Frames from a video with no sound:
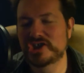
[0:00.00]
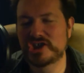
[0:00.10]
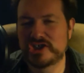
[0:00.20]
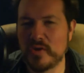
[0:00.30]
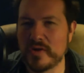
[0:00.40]

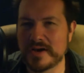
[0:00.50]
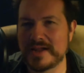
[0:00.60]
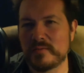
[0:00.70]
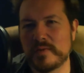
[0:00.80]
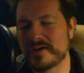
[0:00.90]
shorten
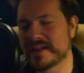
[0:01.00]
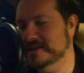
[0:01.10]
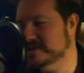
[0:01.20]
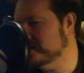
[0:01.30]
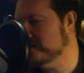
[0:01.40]
it. What are
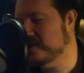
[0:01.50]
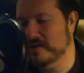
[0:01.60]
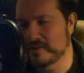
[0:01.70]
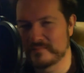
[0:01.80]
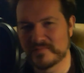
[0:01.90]
kids gonna
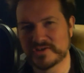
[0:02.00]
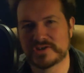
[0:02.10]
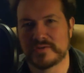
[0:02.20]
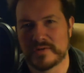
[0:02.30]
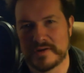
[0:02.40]
call him for
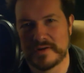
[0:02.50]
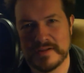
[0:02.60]
short?